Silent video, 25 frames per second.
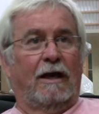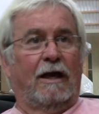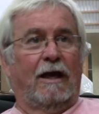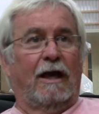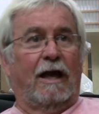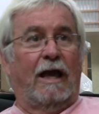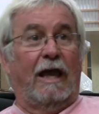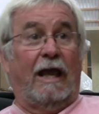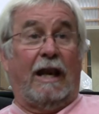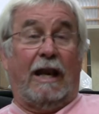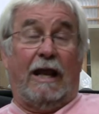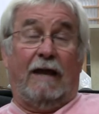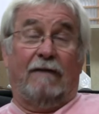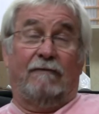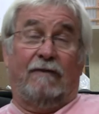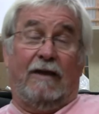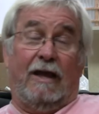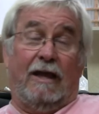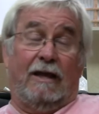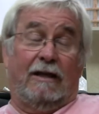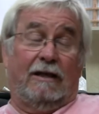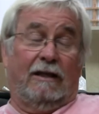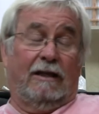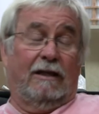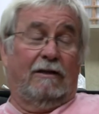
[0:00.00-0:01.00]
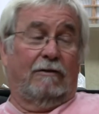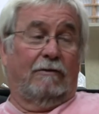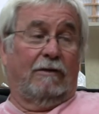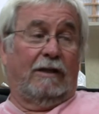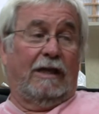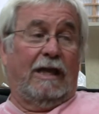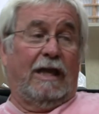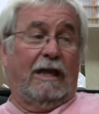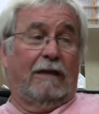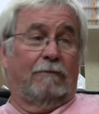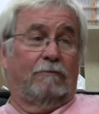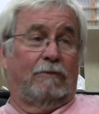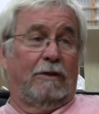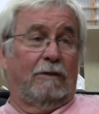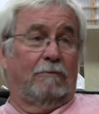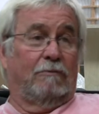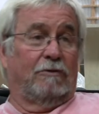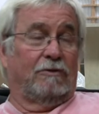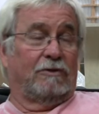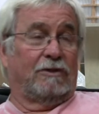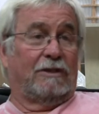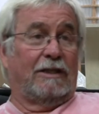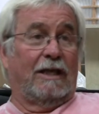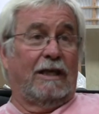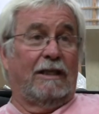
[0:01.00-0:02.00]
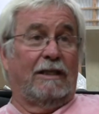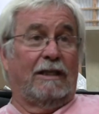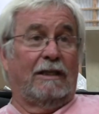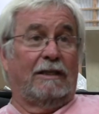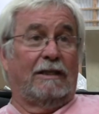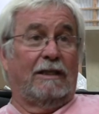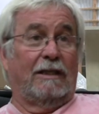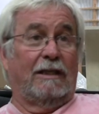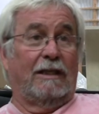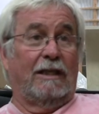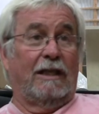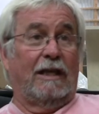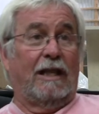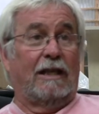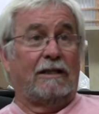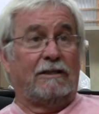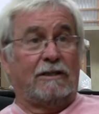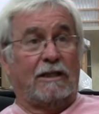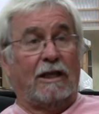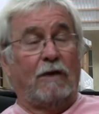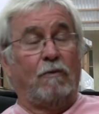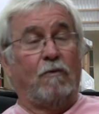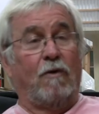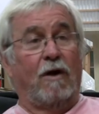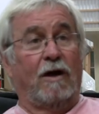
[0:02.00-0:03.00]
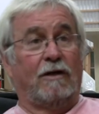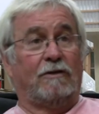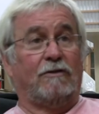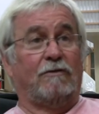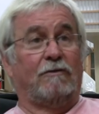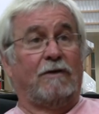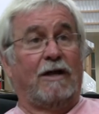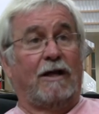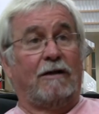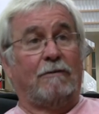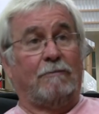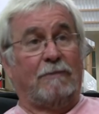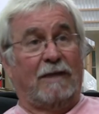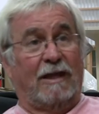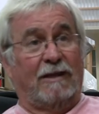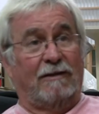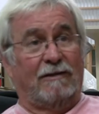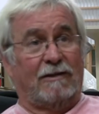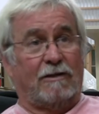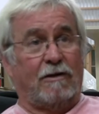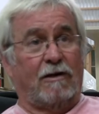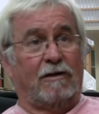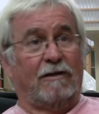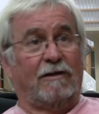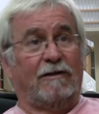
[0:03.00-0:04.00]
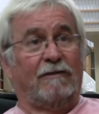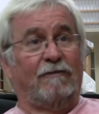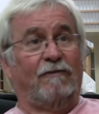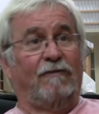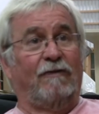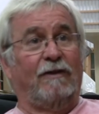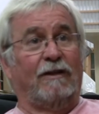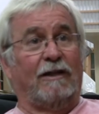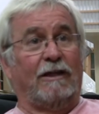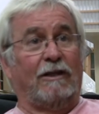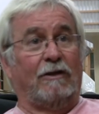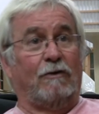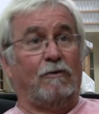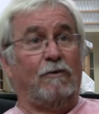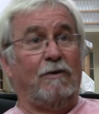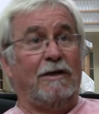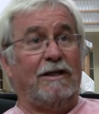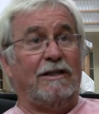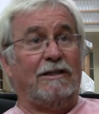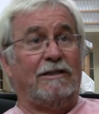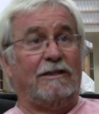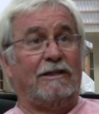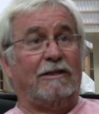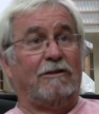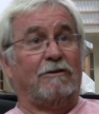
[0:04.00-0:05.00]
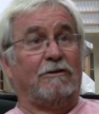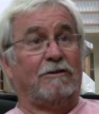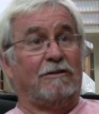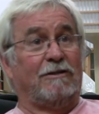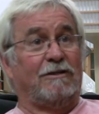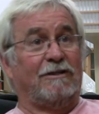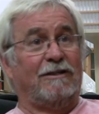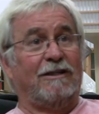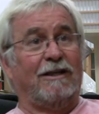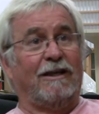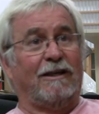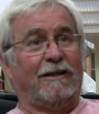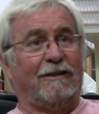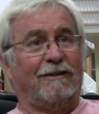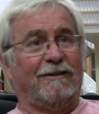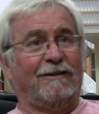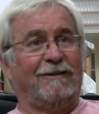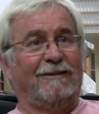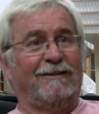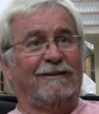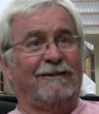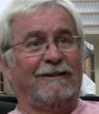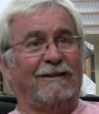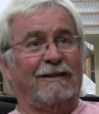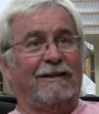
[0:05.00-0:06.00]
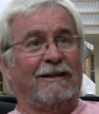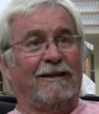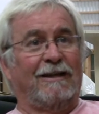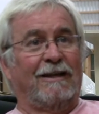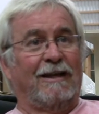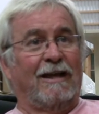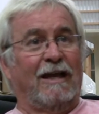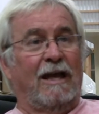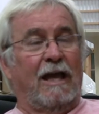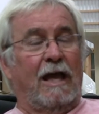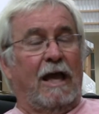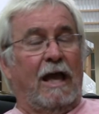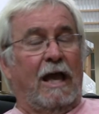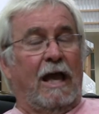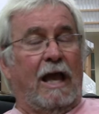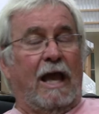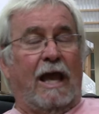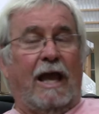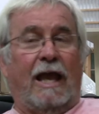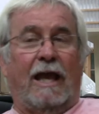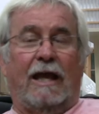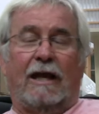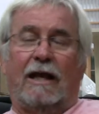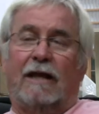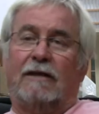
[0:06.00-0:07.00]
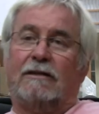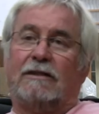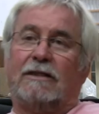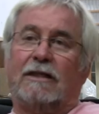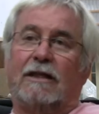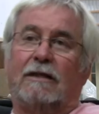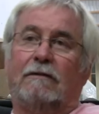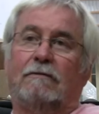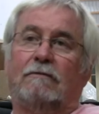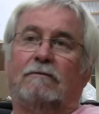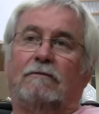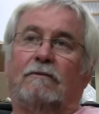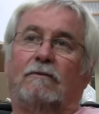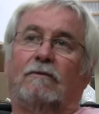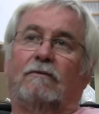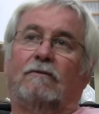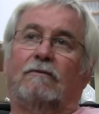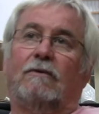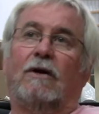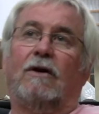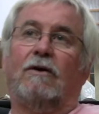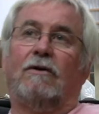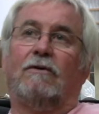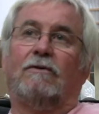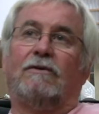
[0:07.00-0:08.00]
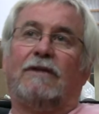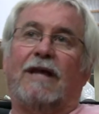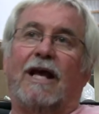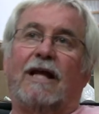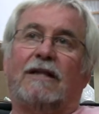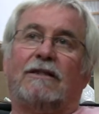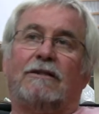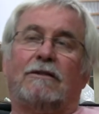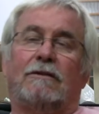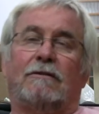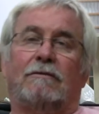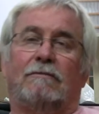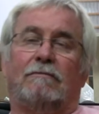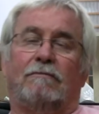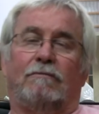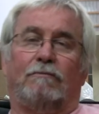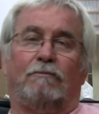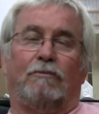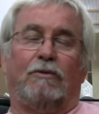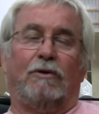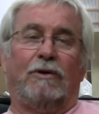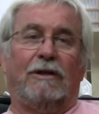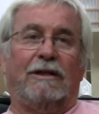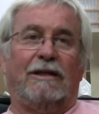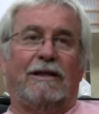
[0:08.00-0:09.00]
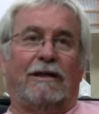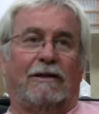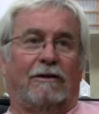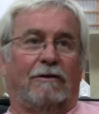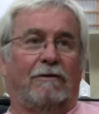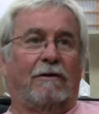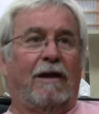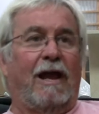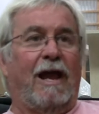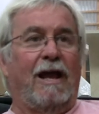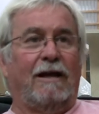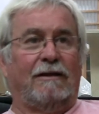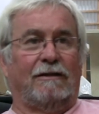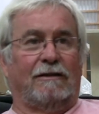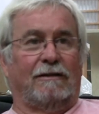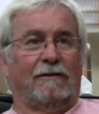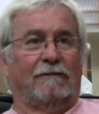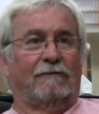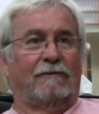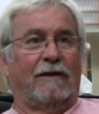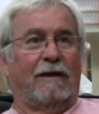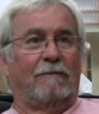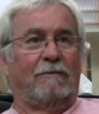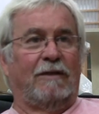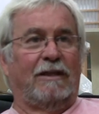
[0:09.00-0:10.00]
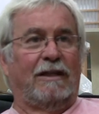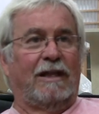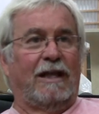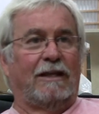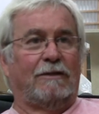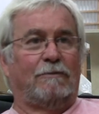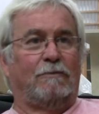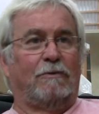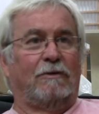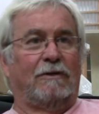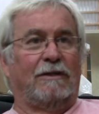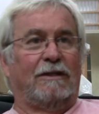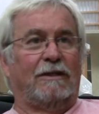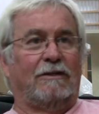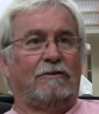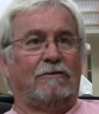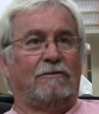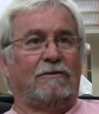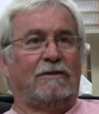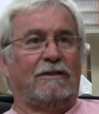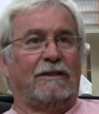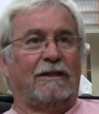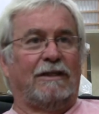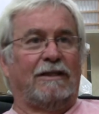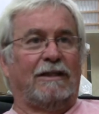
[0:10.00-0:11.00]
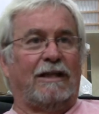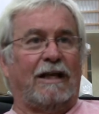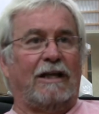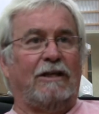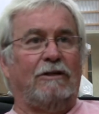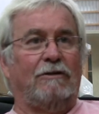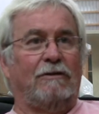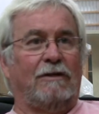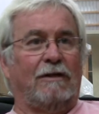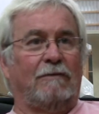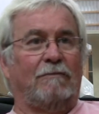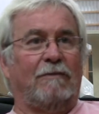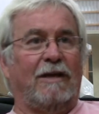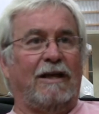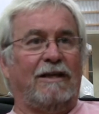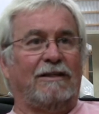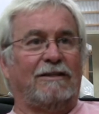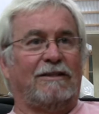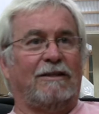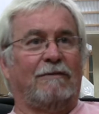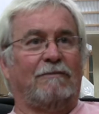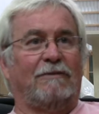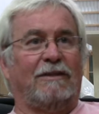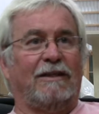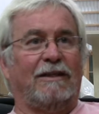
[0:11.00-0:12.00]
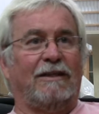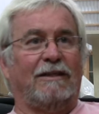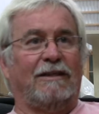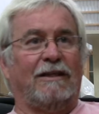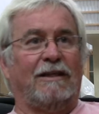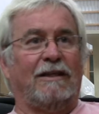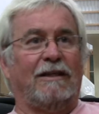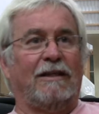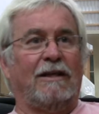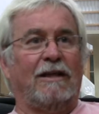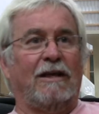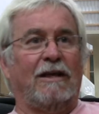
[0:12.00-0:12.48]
And I've literally had people say that as they walked around them, they started feeling queasy or sick. And I said, whoa, that's pretty interactive. I mean, that's pretty interesting that you can make something that